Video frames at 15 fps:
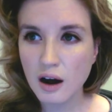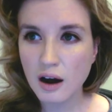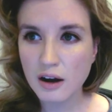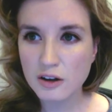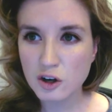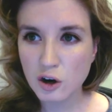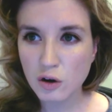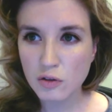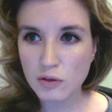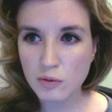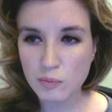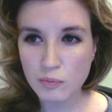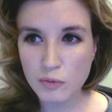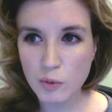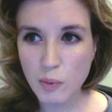you know,
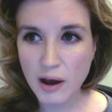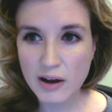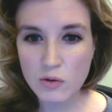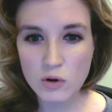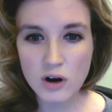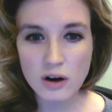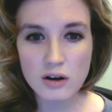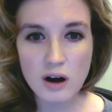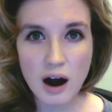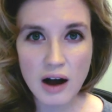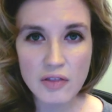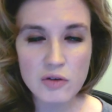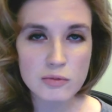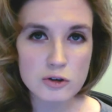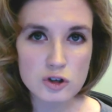the Penguin on
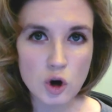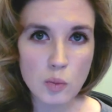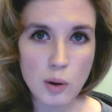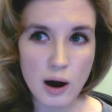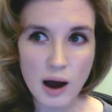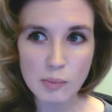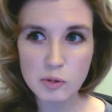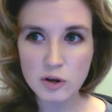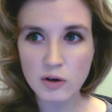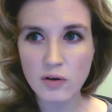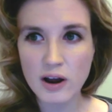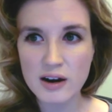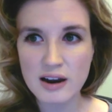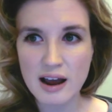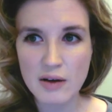Gotham is so popular
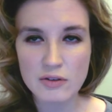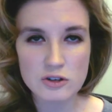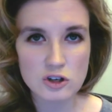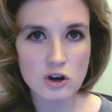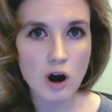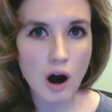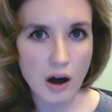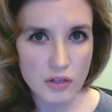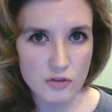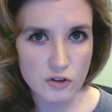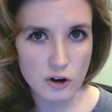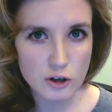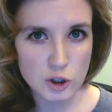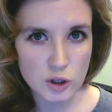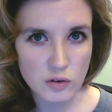right now, this goth
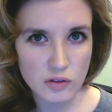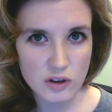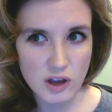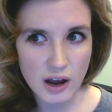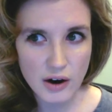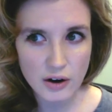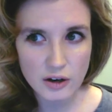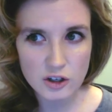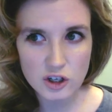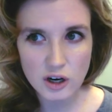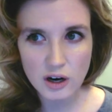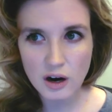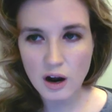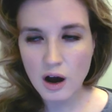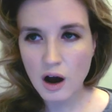version of the
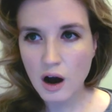character,